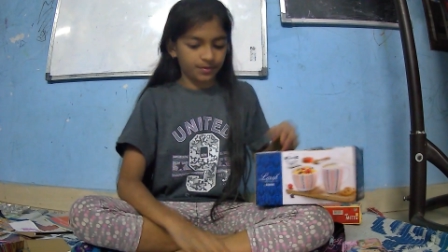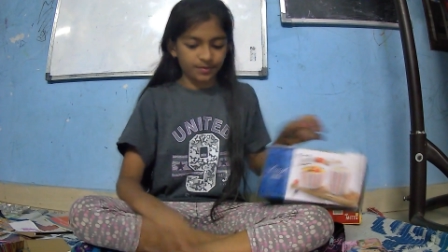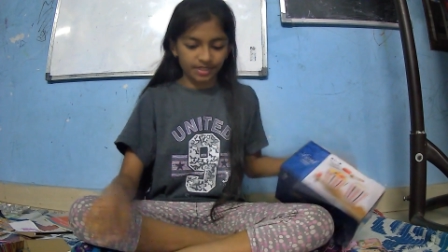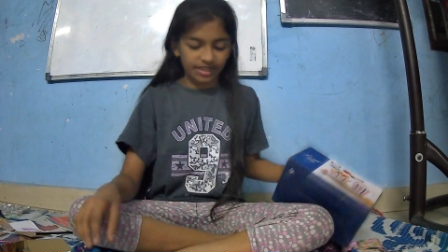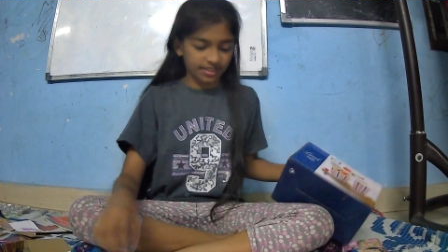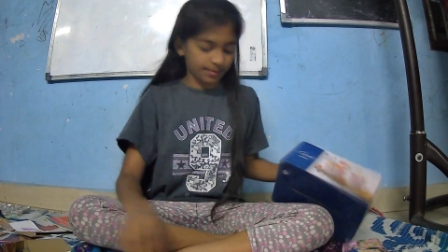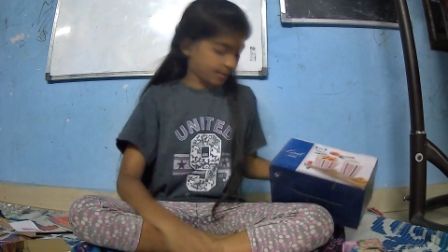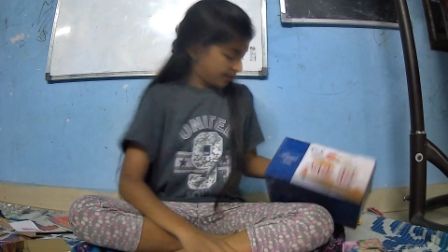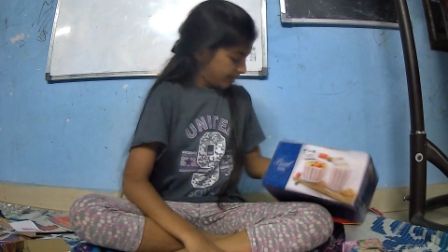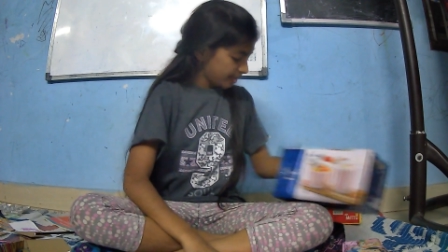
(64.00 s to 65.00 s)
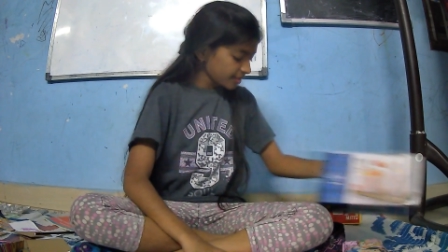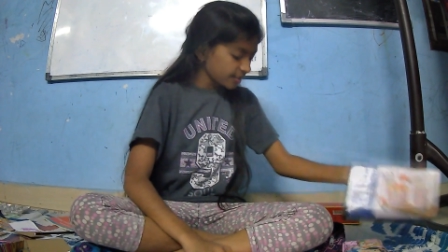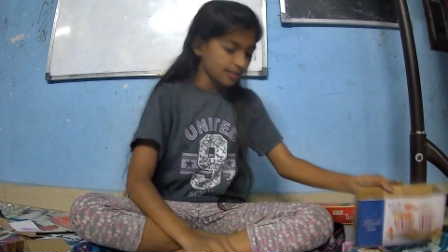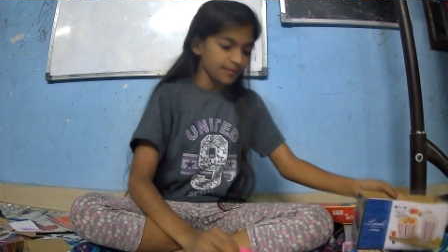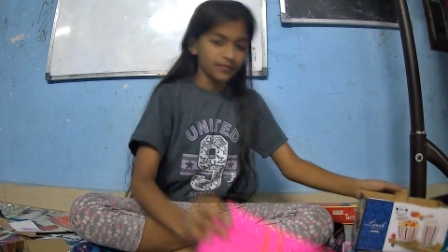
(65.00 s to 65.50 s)
the
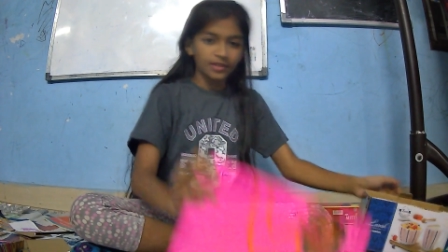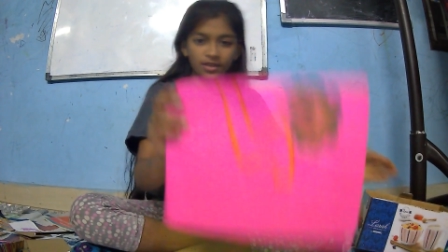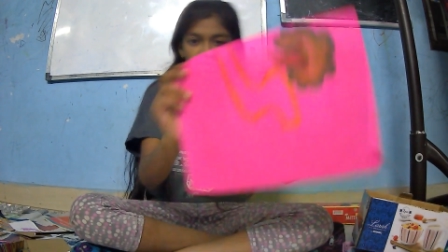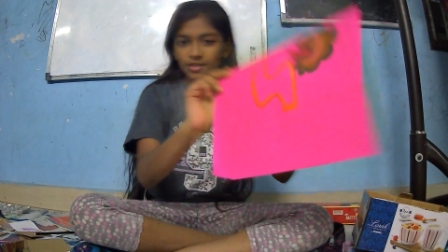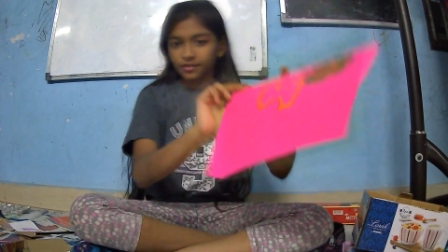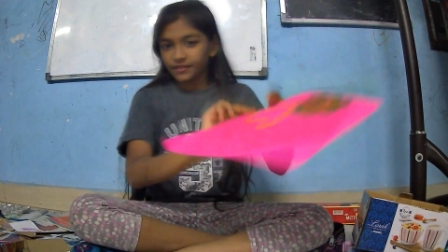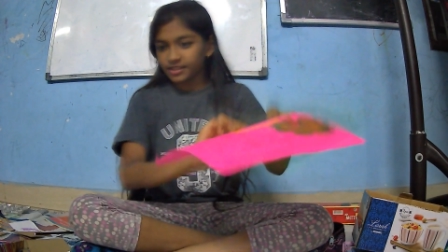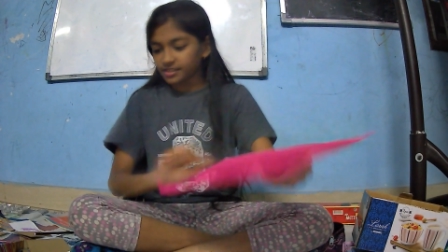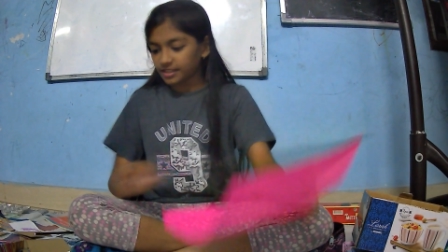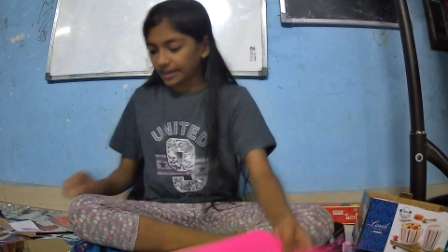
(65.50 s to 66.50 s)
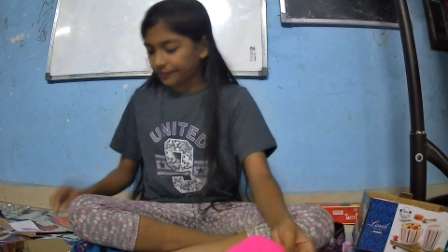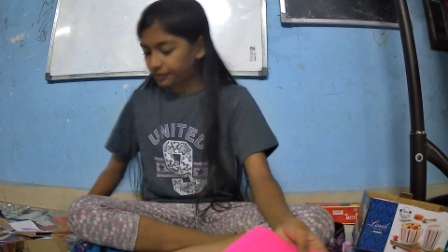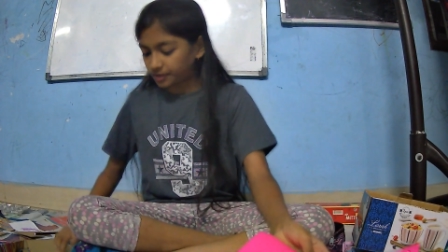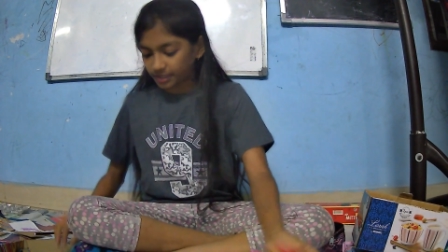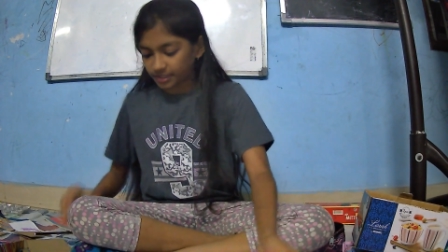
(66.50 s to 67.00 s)
experiment. So first I have to
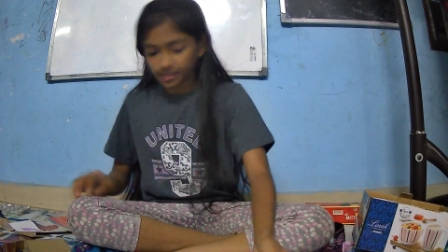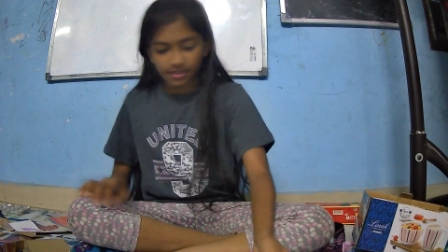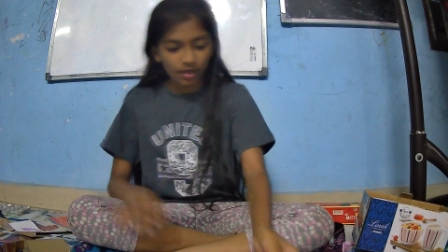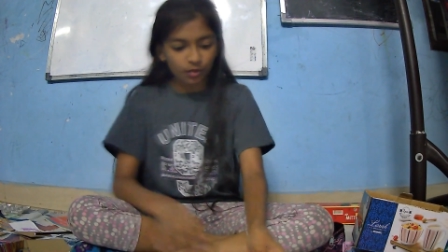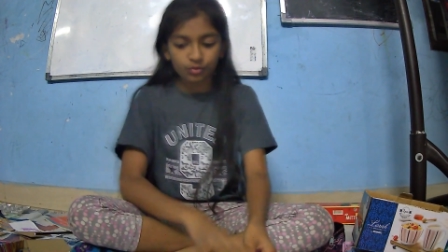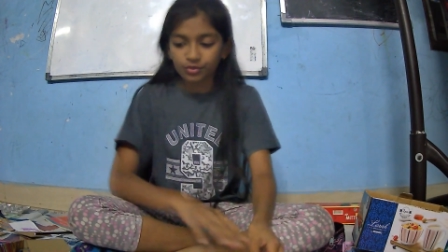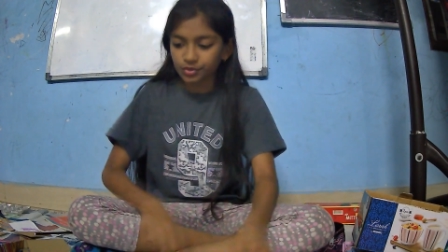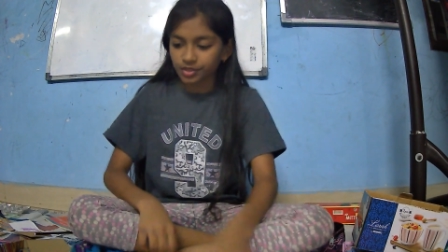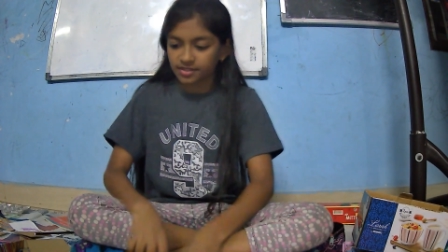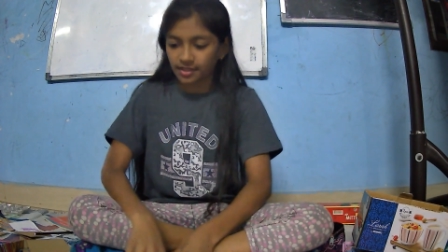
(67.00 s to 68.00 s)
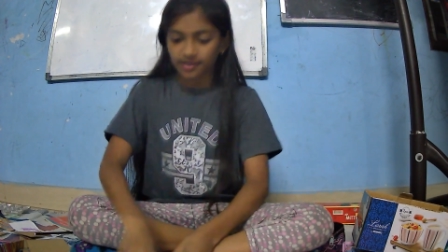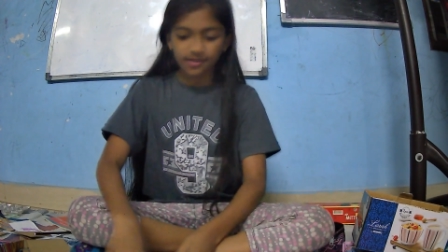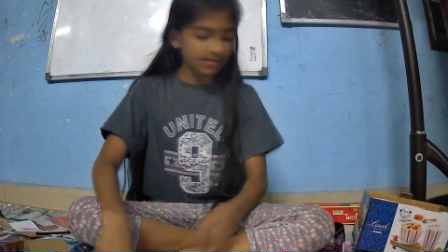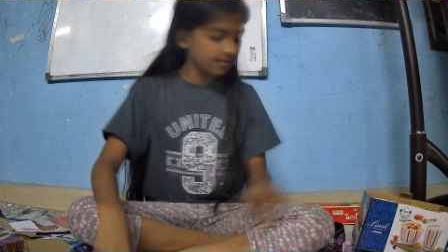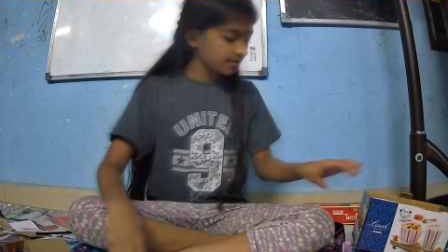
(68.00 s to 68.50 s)
cut this down to the
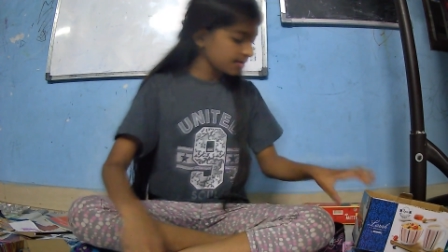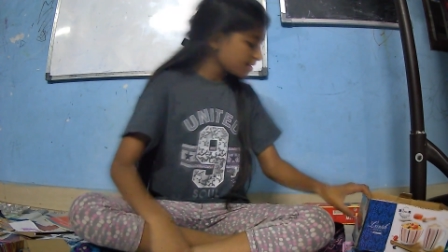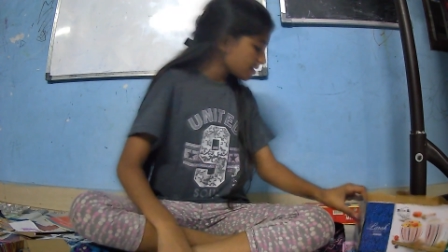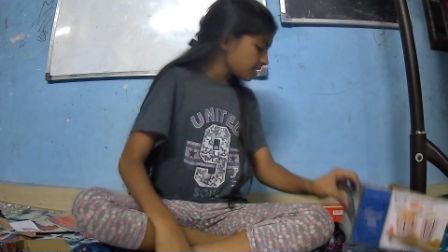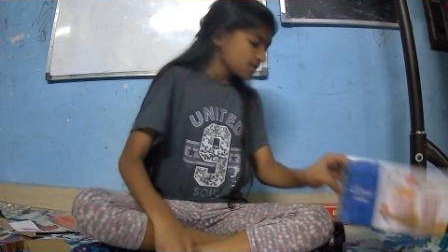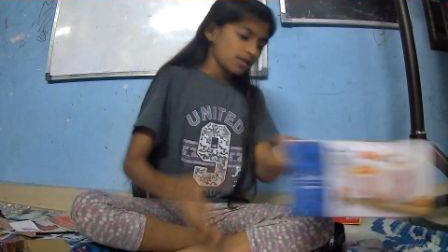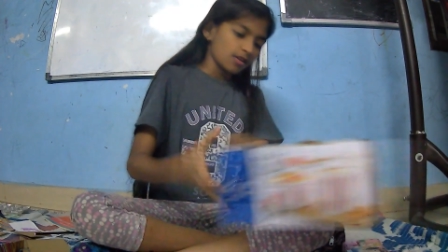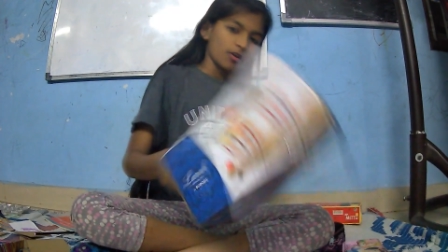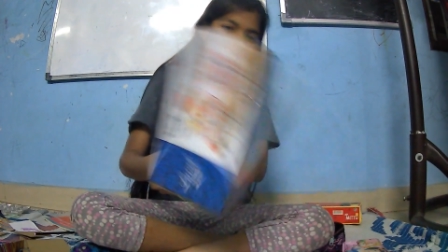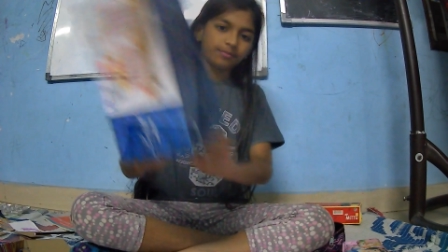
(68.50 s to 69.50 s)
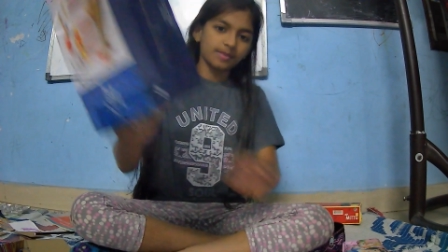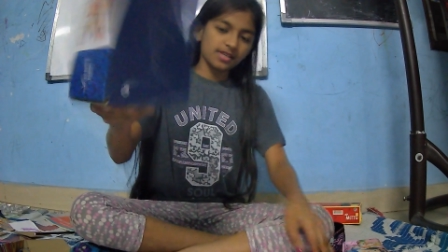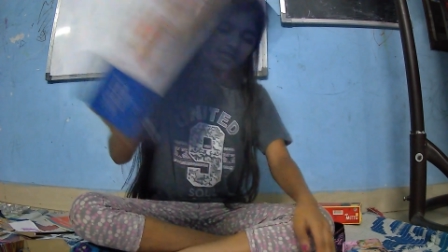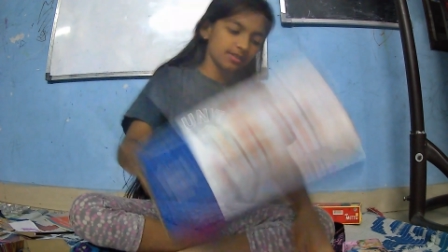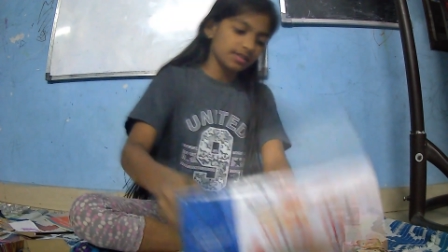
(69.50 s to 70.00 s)
size of my
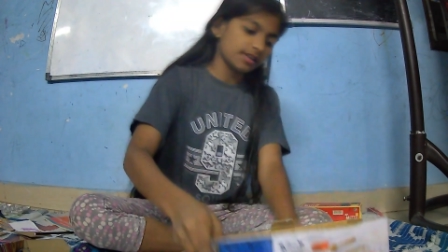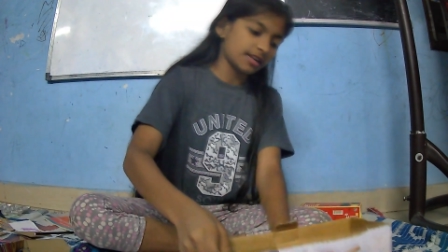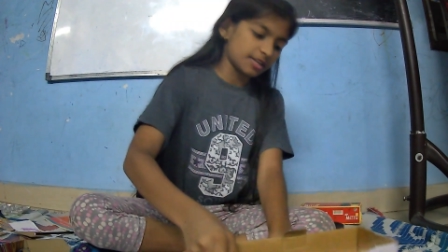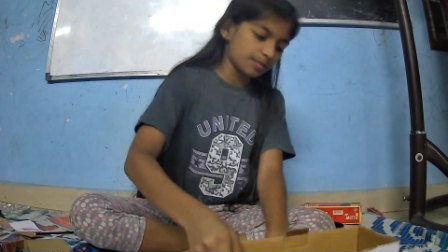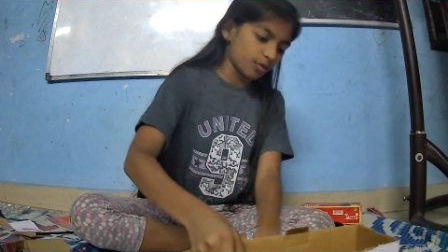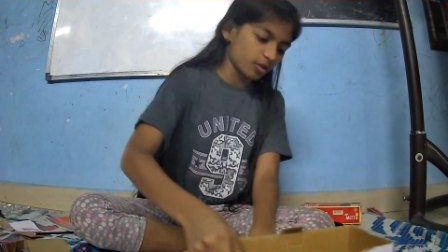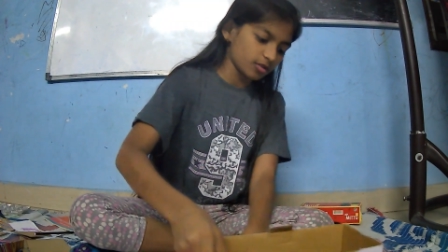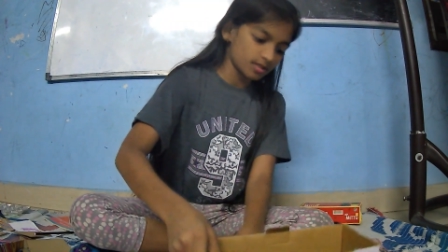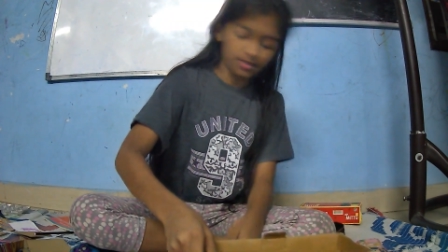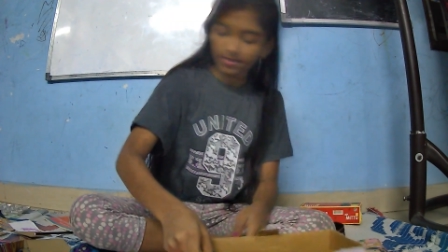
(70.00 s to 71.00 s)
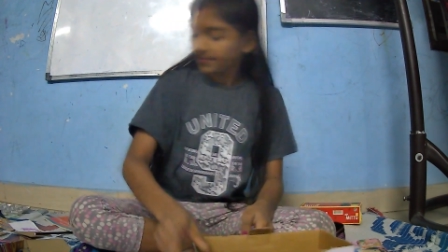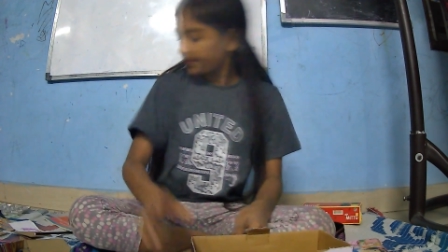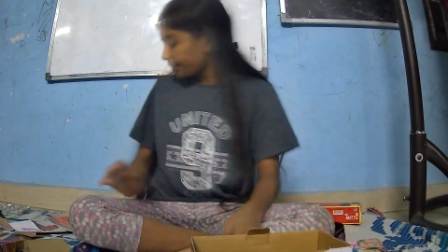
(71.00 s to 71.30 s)
red box.